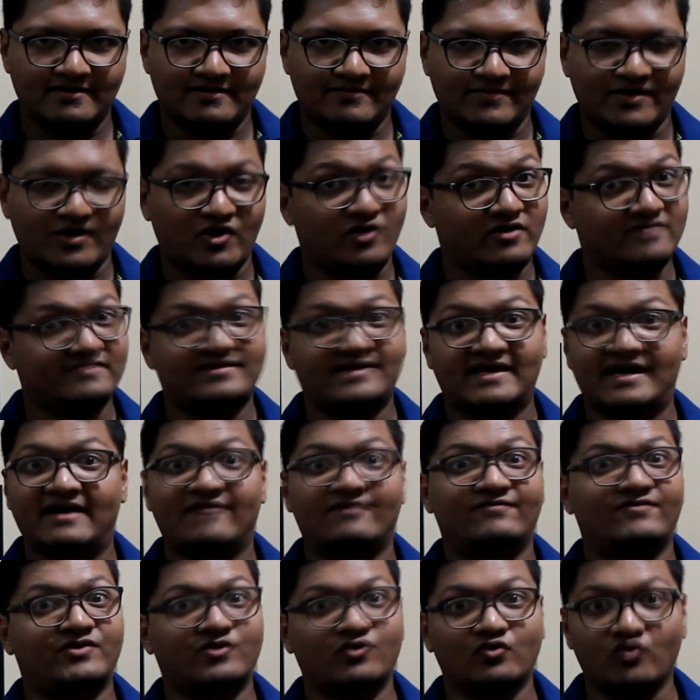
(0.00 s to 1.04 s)
because they
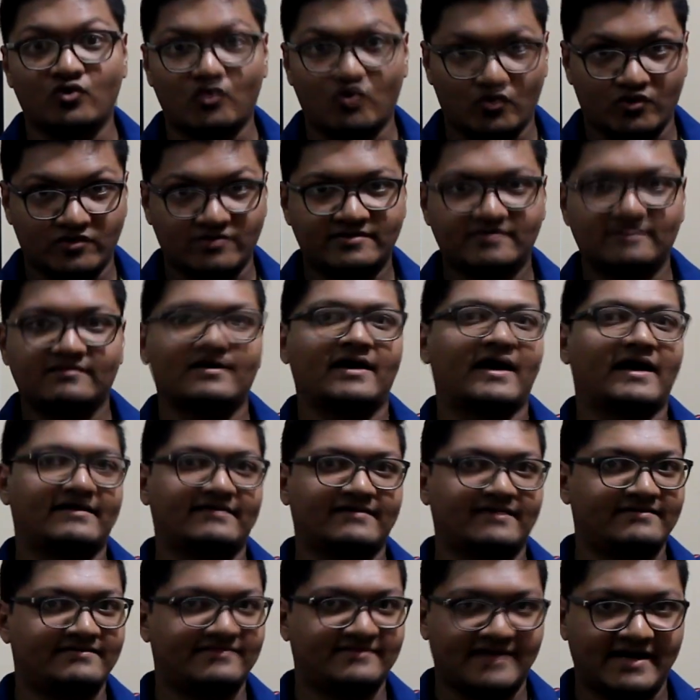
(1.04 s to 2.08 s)
have two cores. As
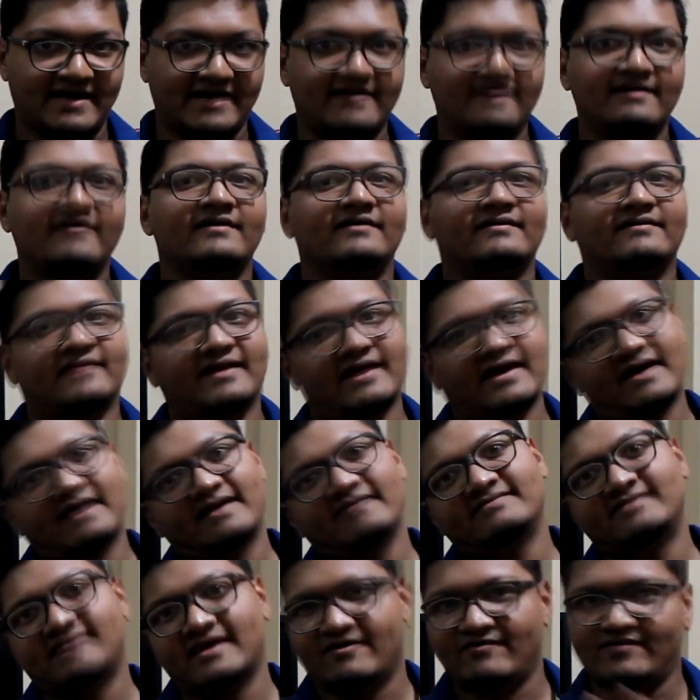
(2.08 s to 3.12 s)
I said, they are
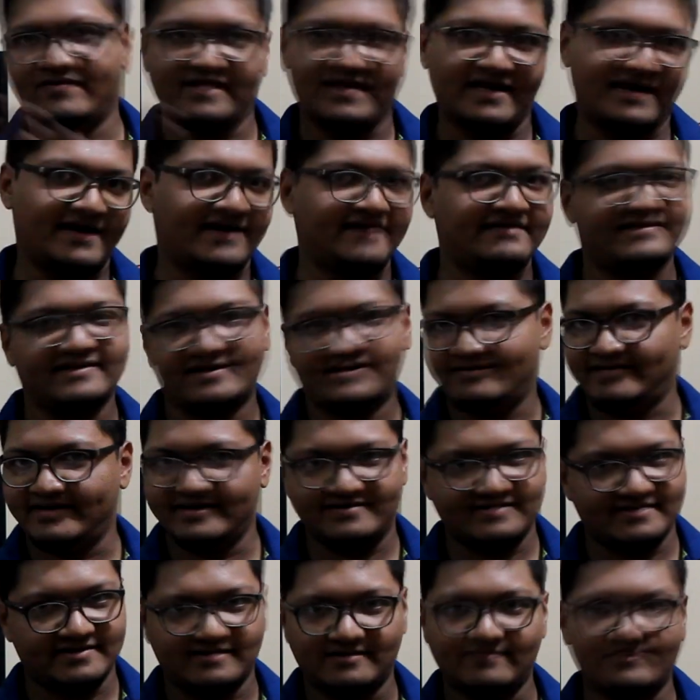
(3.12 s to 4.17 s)
7th and 8th
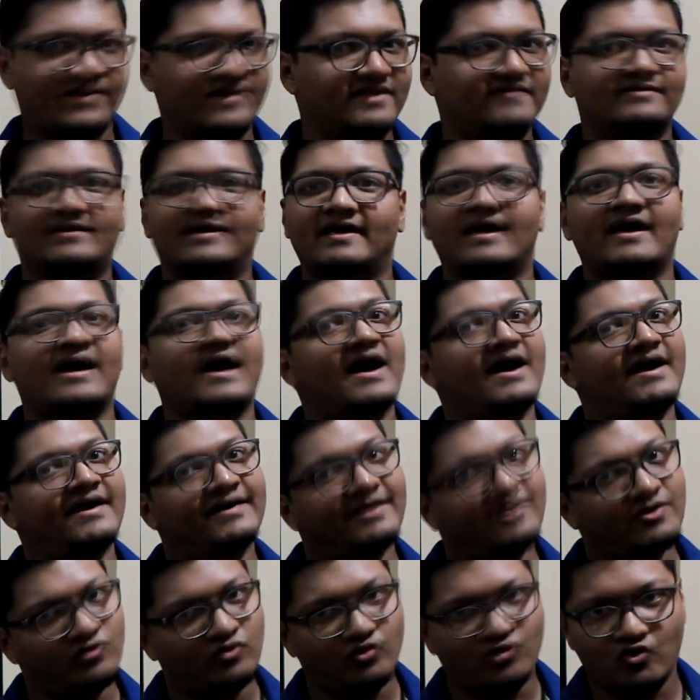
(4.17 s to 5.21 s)
generation, but they are
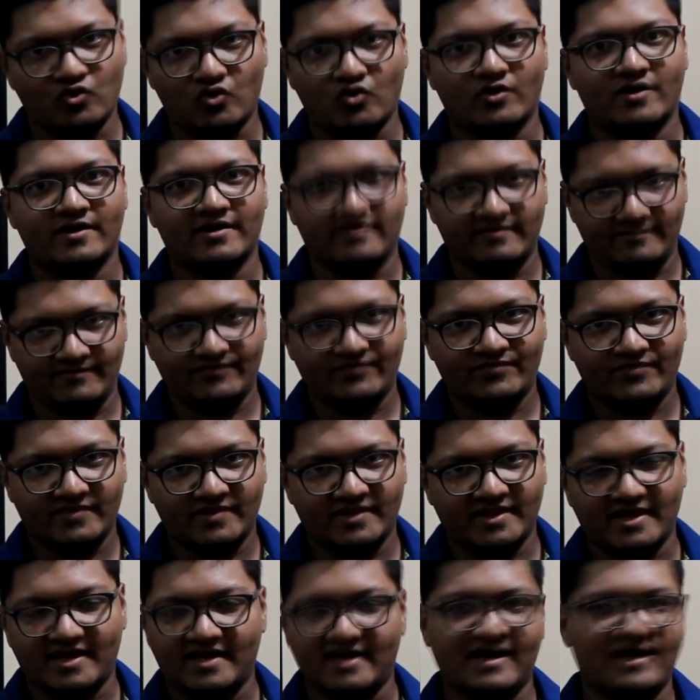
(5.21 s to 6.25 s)
dual core.
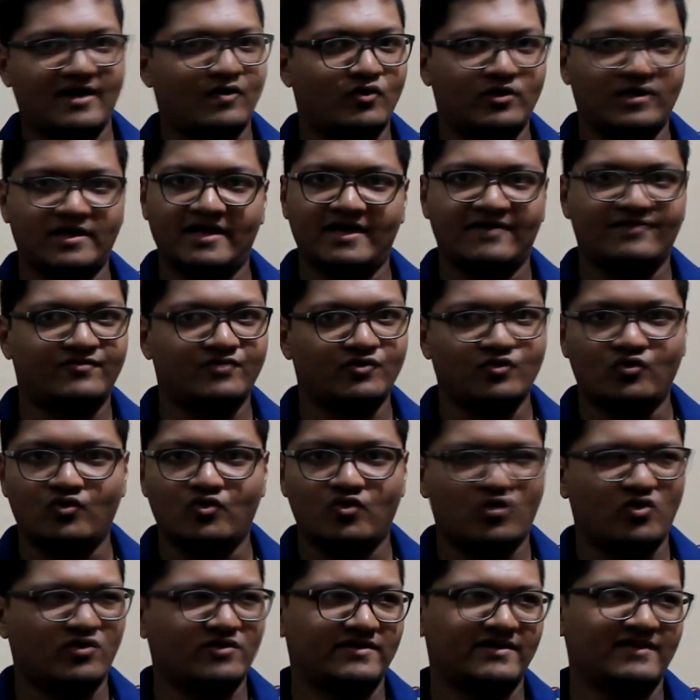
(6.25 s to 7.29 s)
They only have 2
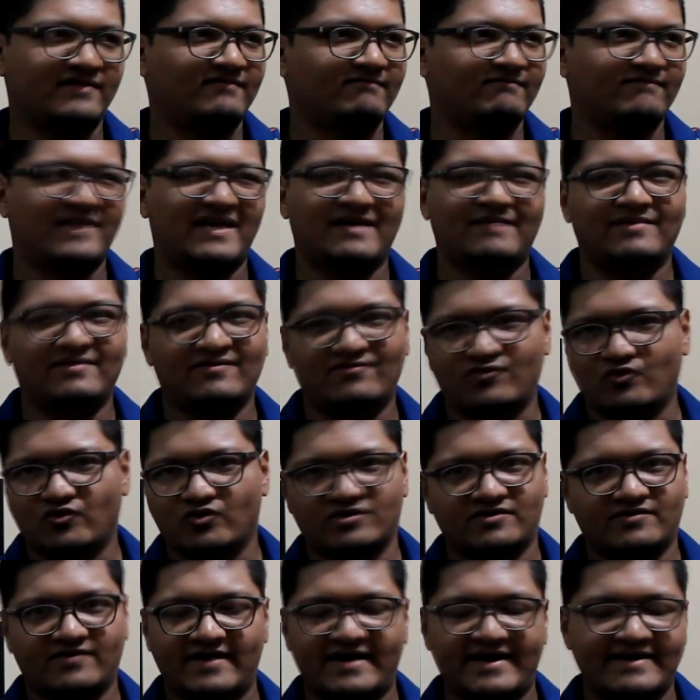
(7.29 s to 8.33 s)
cores and maybe
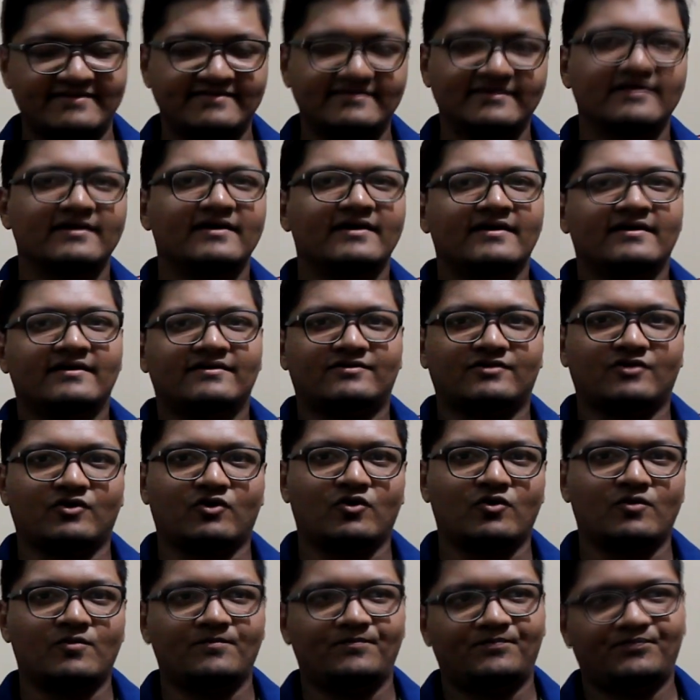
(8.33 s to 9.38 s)
4 threads,
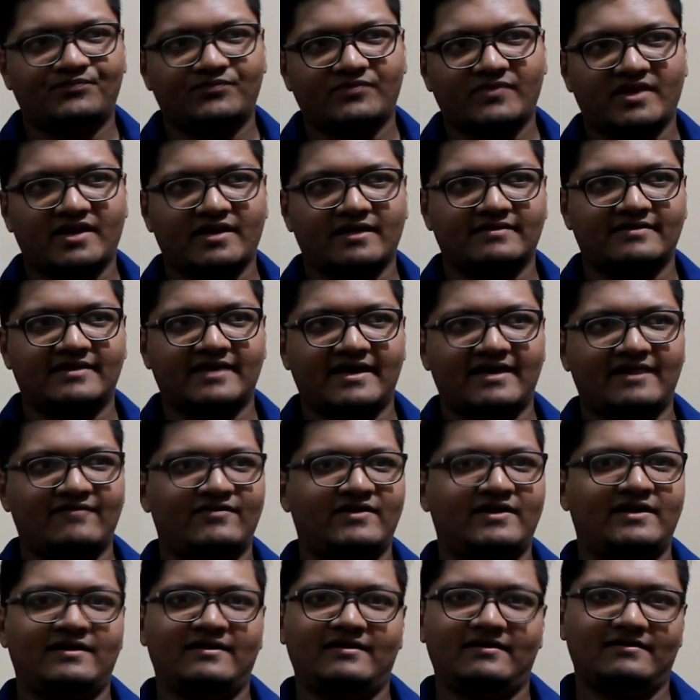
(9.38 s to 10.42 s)
so they
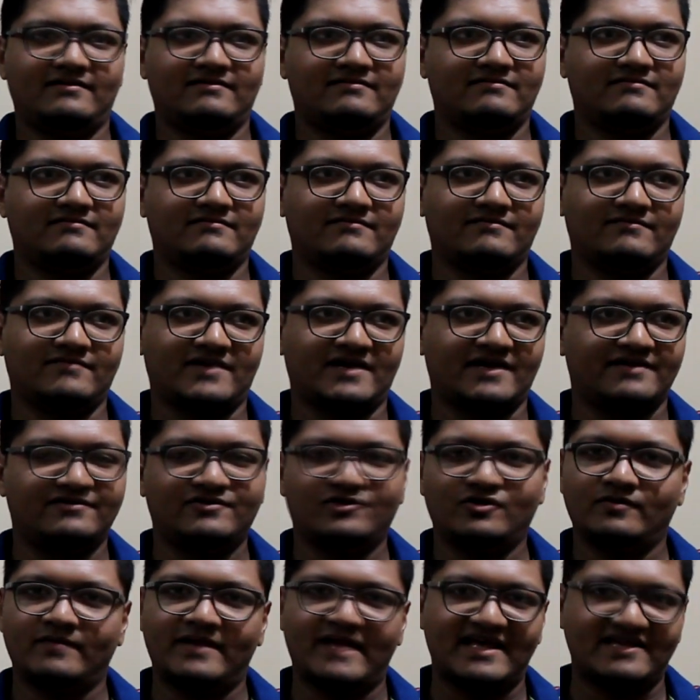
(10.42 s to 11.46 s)
will
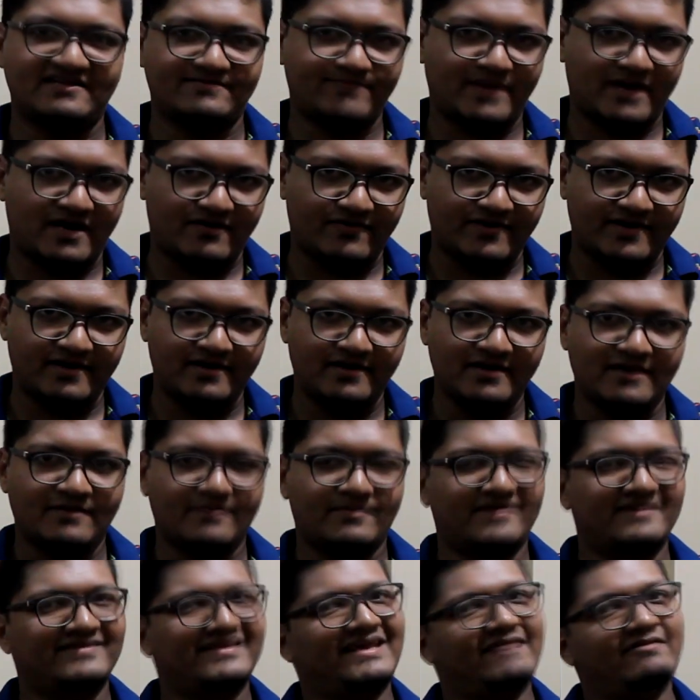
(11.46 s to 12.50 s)
consume less power,
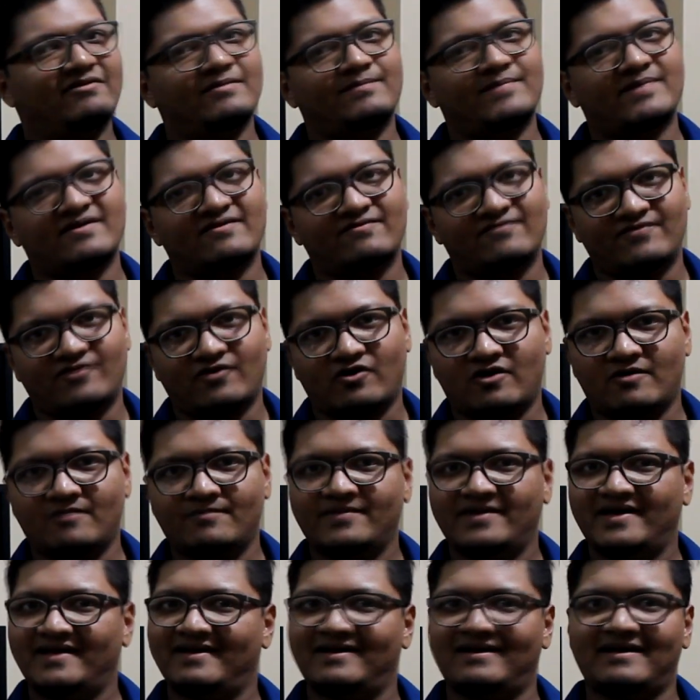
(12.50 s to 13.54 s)
but they will perform
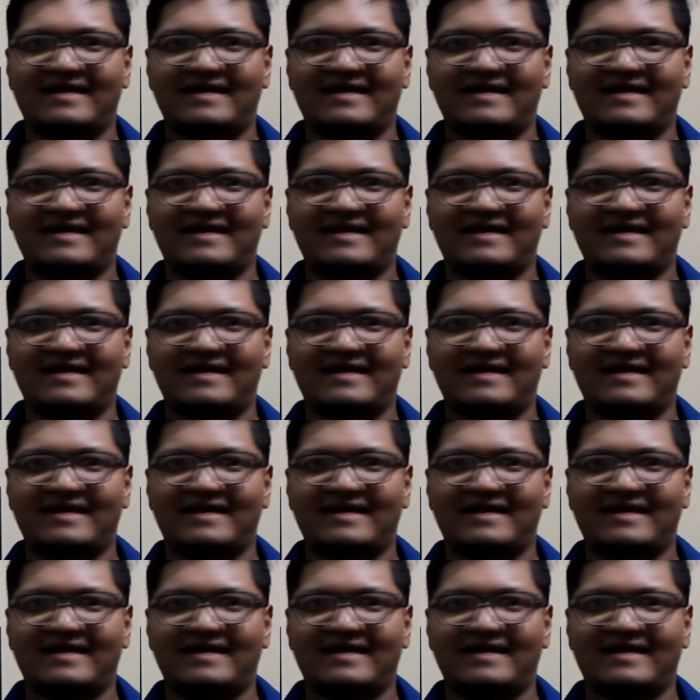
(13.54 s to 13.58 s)
in a